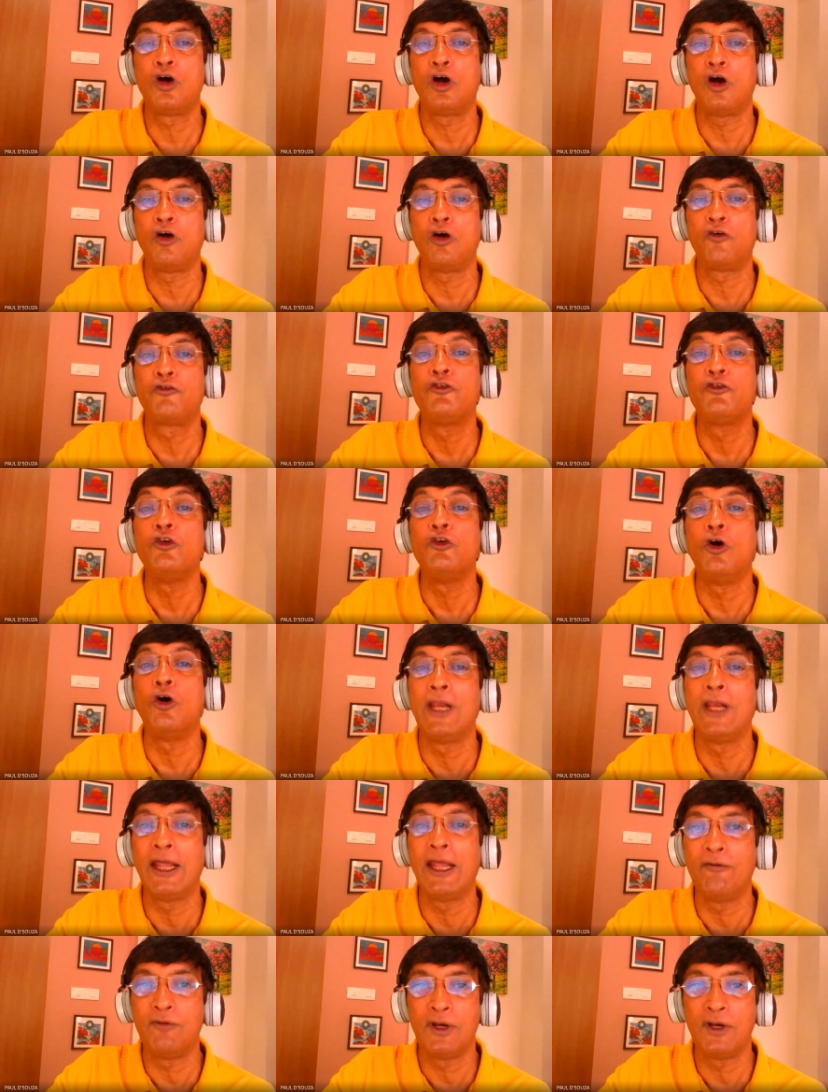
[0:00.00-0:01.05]
of your
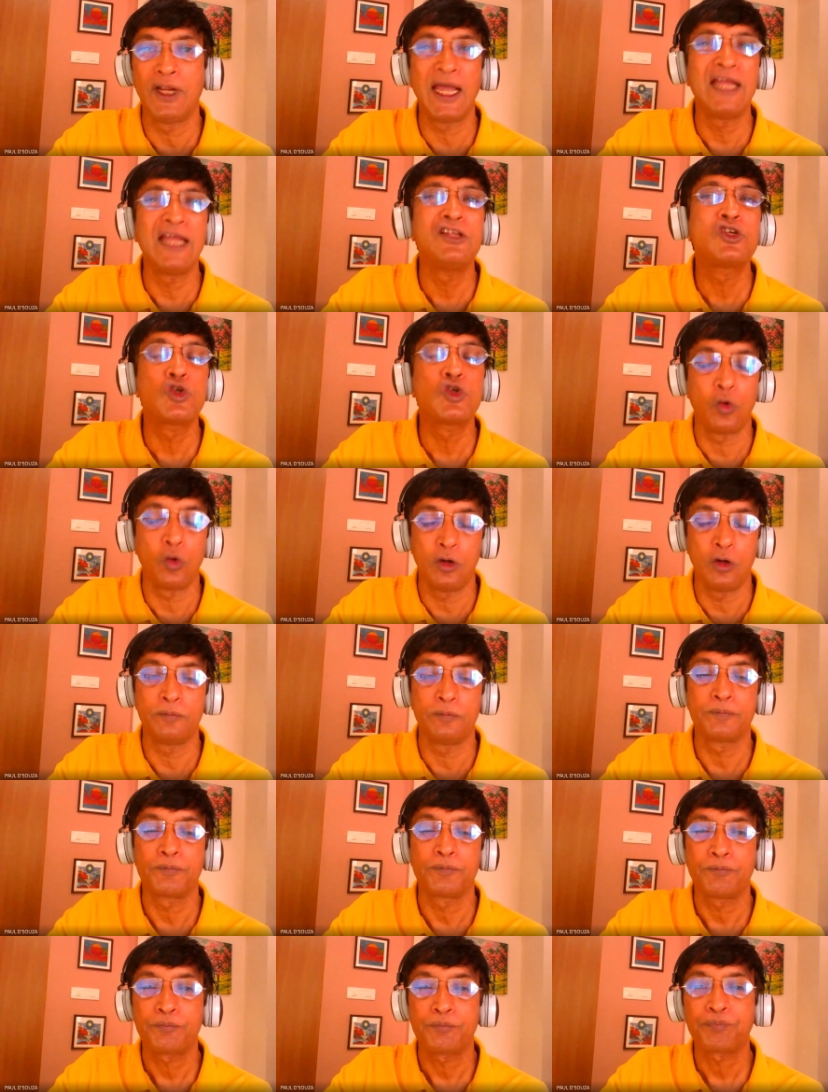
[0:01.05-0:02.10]
level, and so
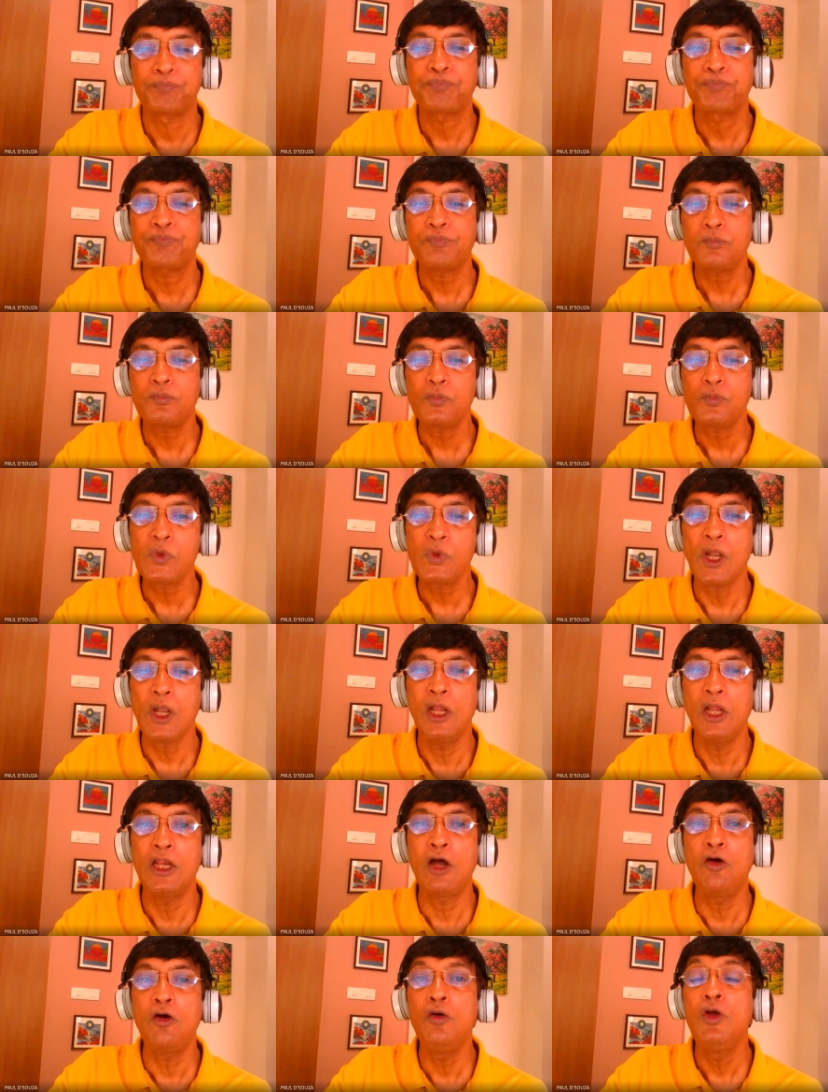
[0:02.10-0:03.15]

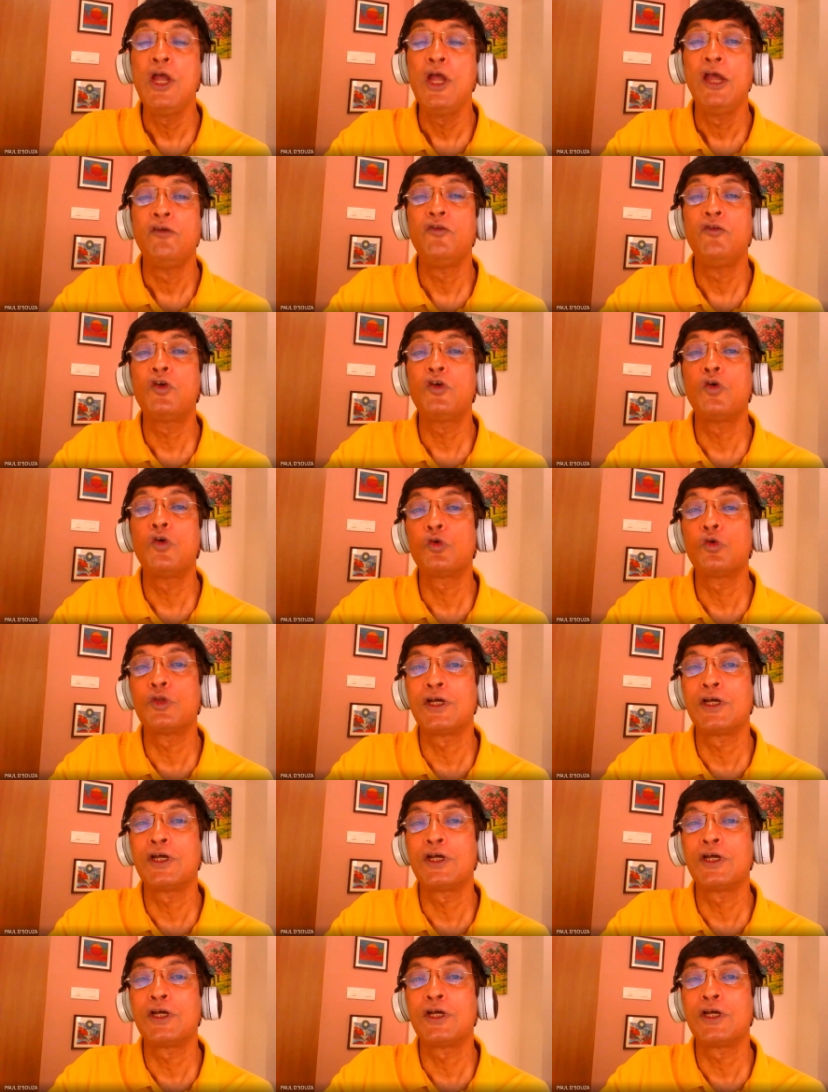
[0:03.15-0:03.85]
on. Now we go to